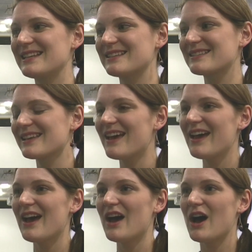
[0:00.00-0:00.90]
it's
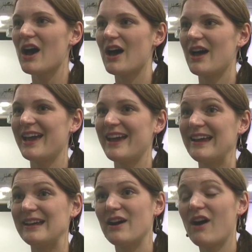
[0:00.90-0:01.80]

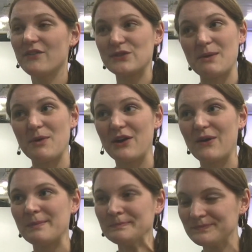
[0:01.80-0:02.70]
a half day
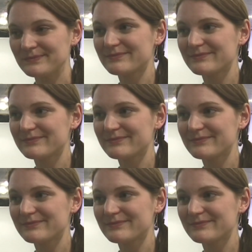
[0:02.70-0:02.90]
program